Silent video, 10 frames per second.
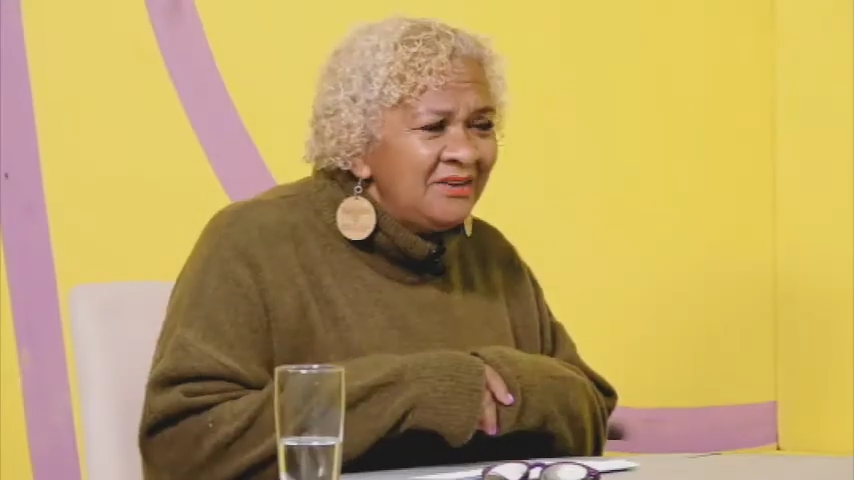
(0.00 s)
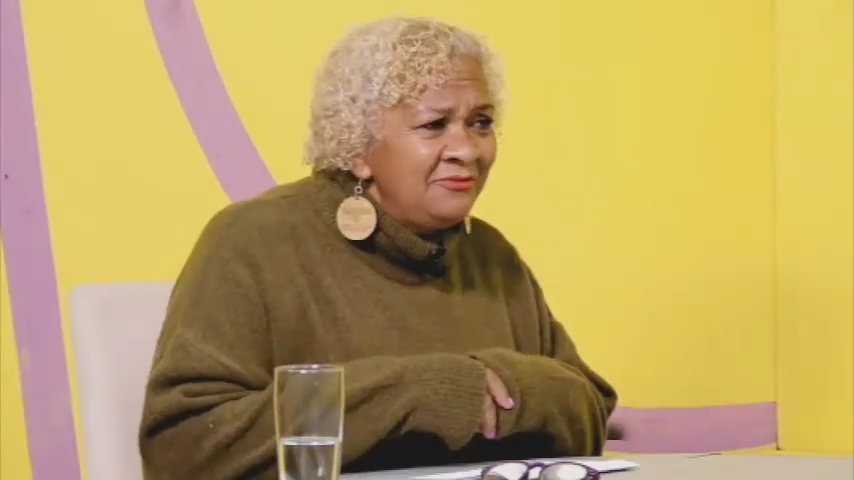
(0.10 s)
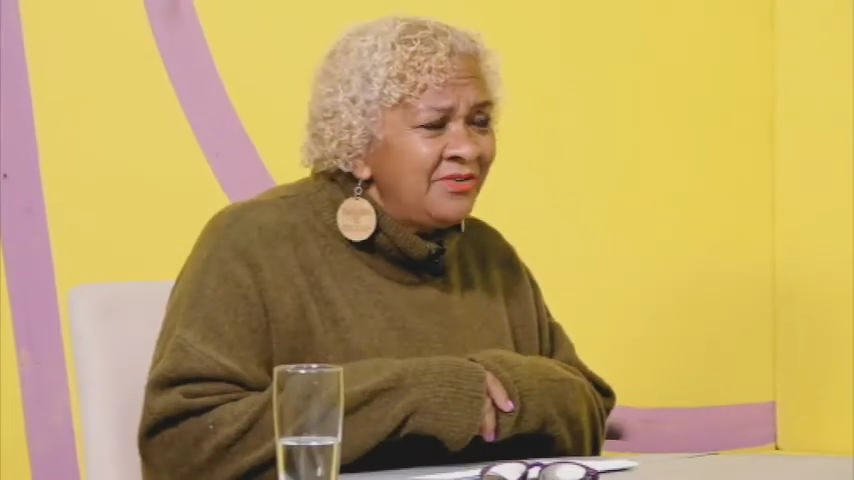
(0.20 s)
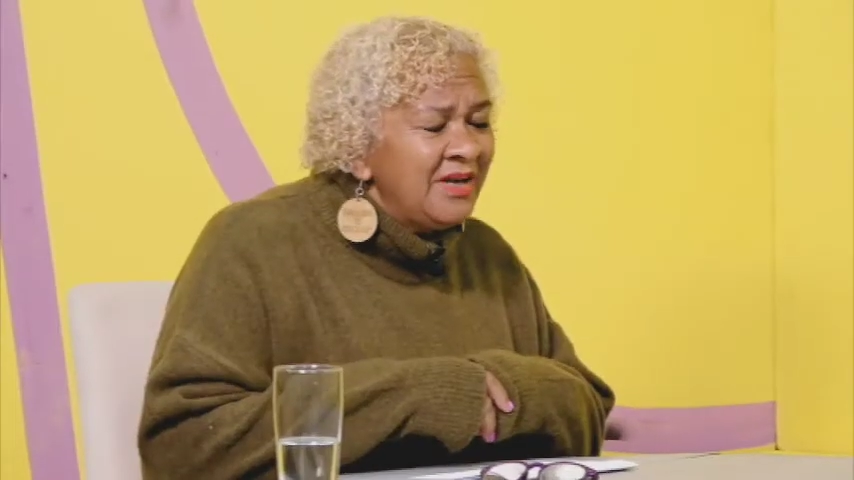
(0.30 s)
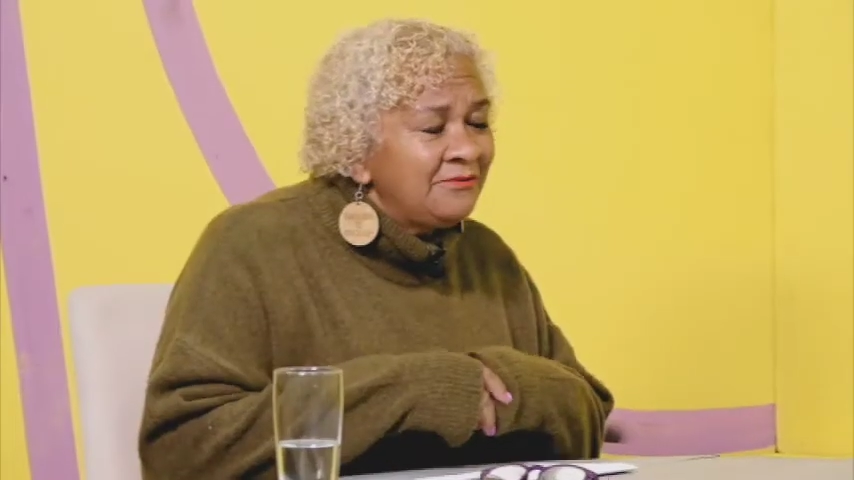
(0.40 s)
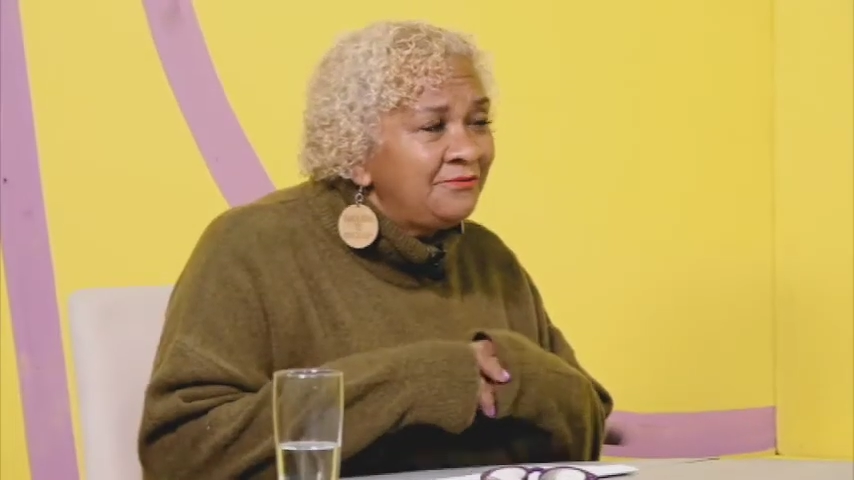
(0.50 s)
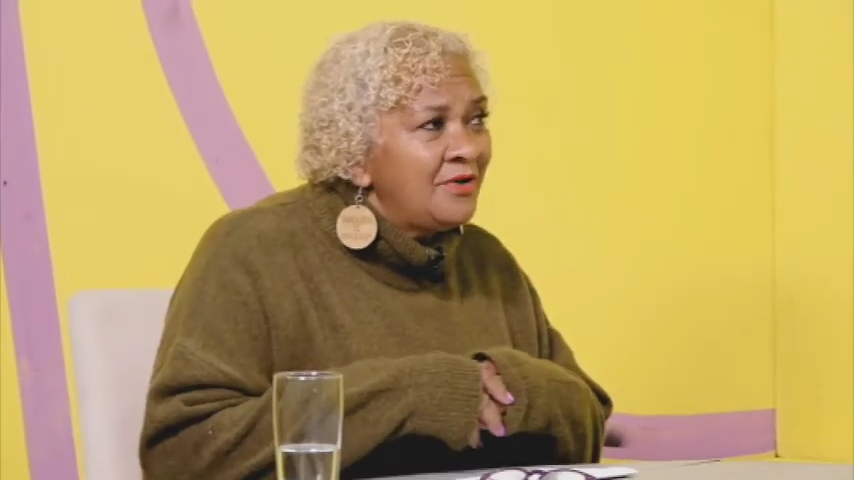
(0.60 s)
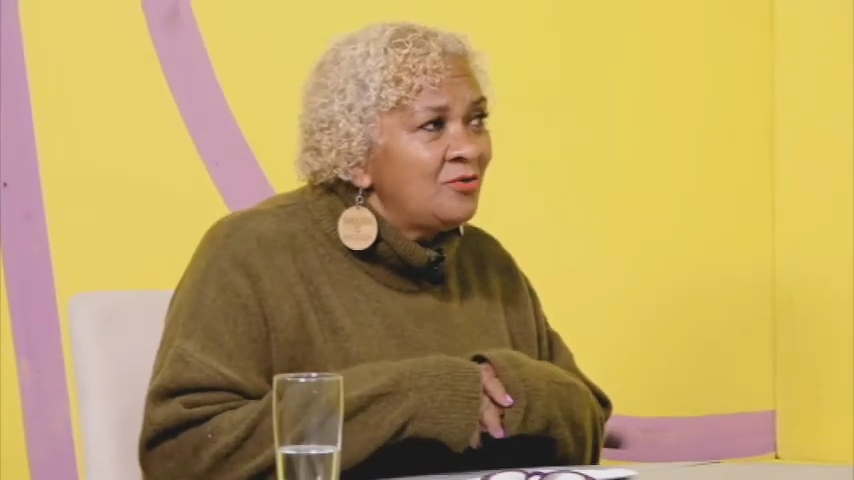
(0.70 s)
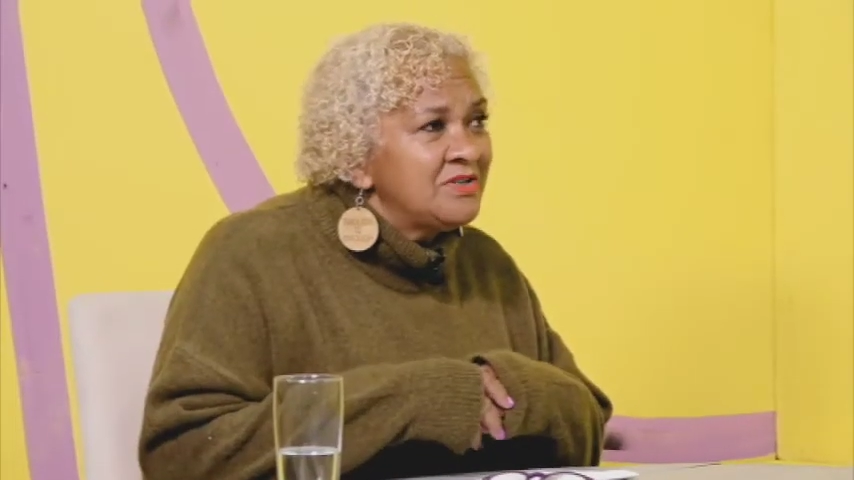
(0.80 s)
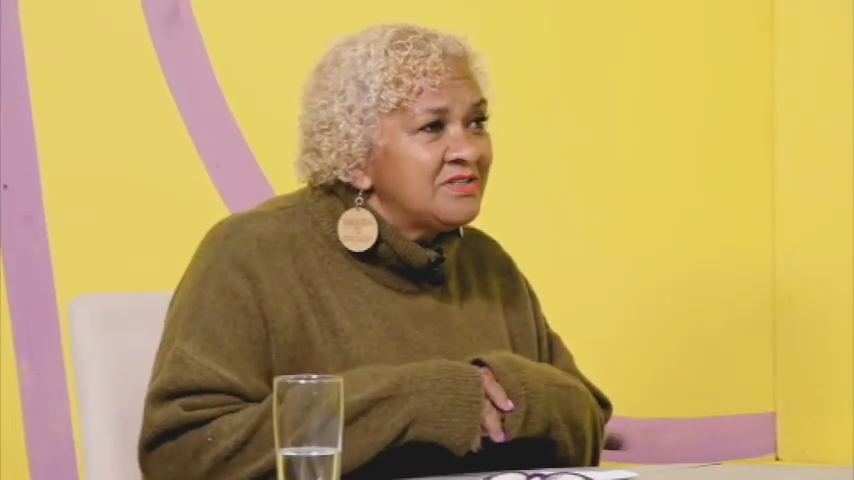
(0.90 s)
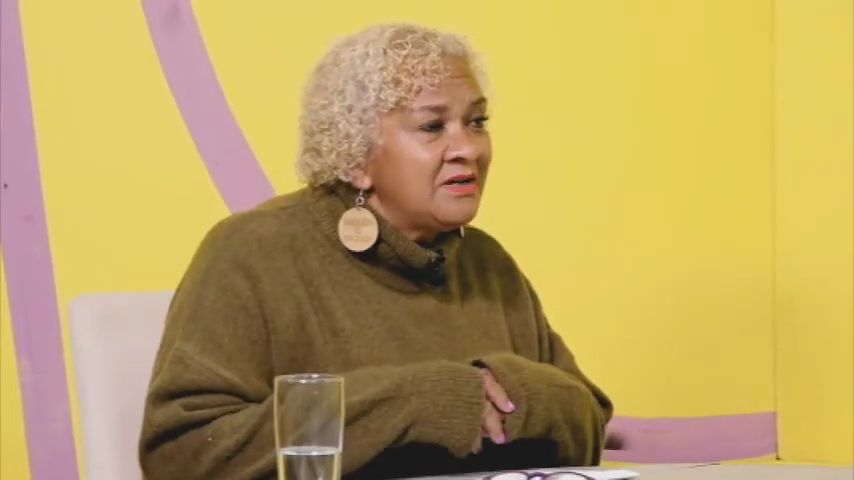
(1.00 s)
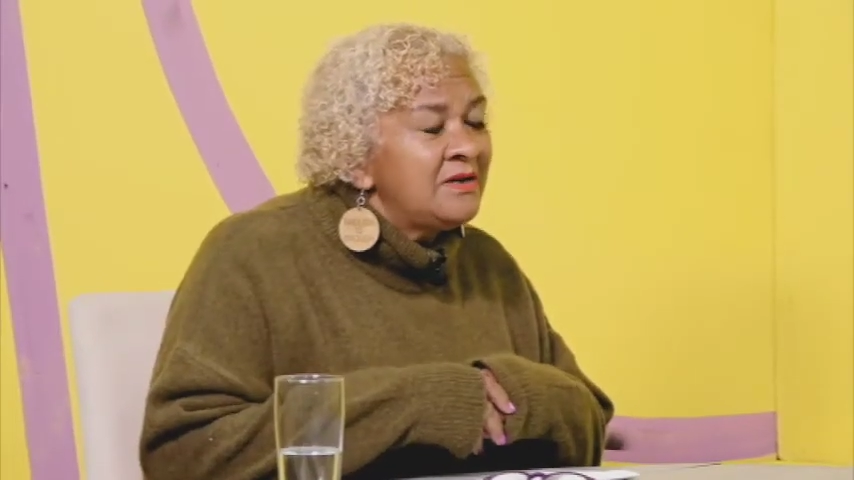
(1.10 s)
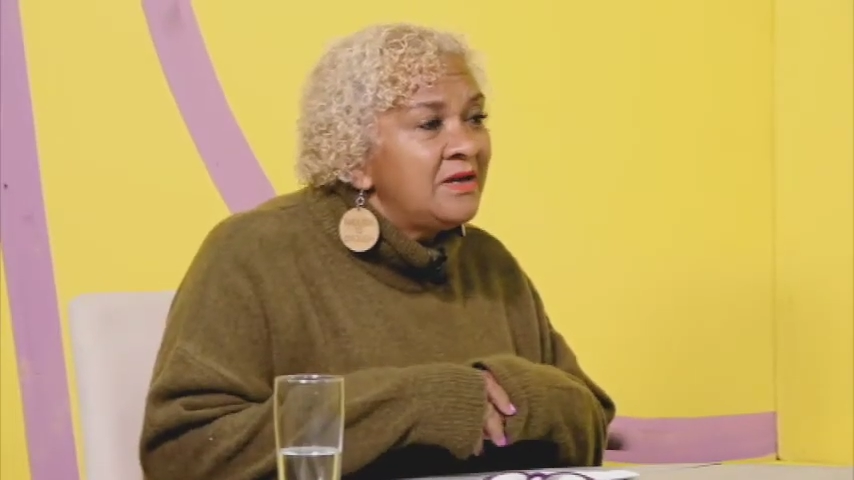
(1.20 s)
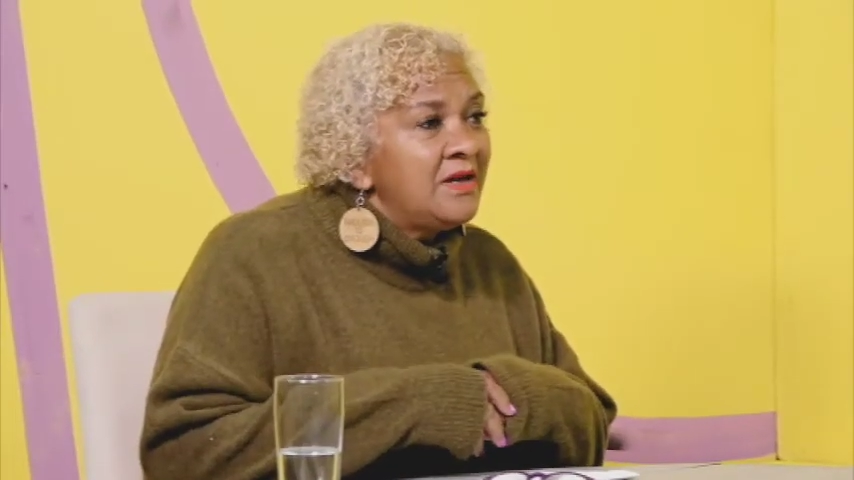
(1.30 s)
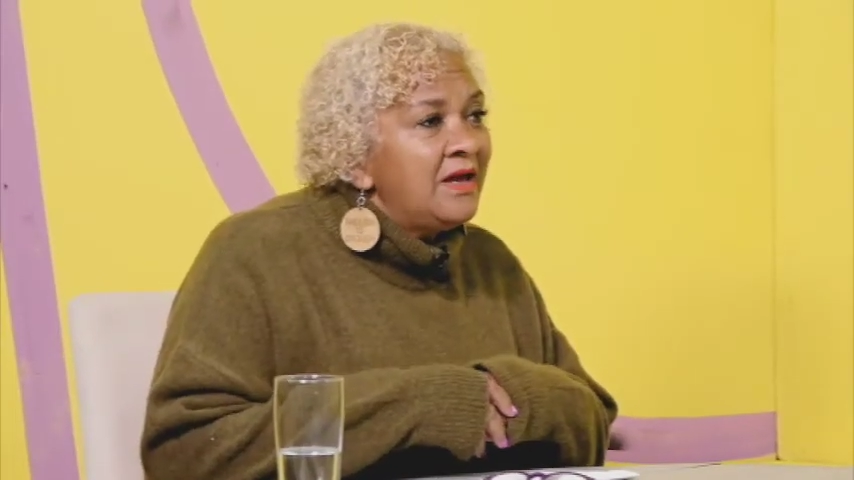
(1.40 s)
fact, phones her,
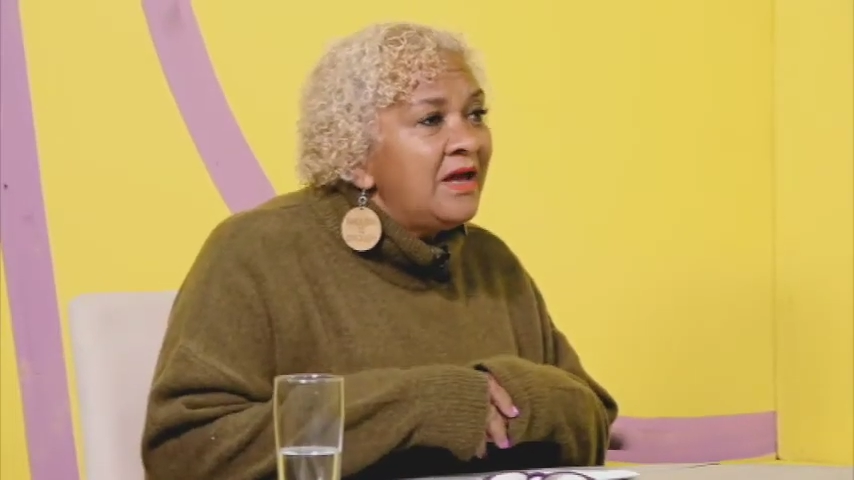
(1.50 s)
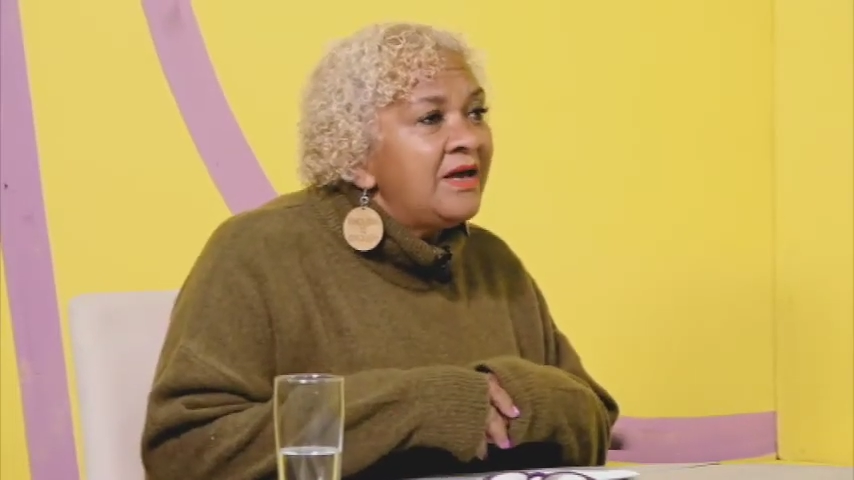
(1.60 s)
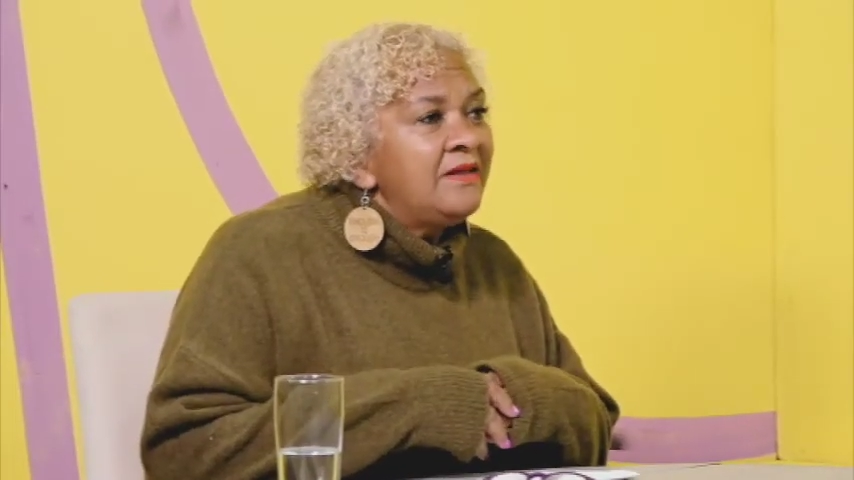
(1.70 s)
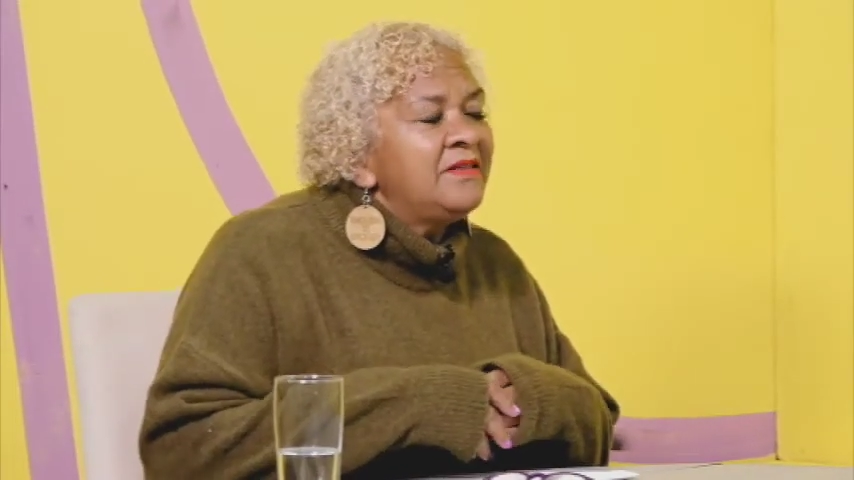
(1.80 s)
and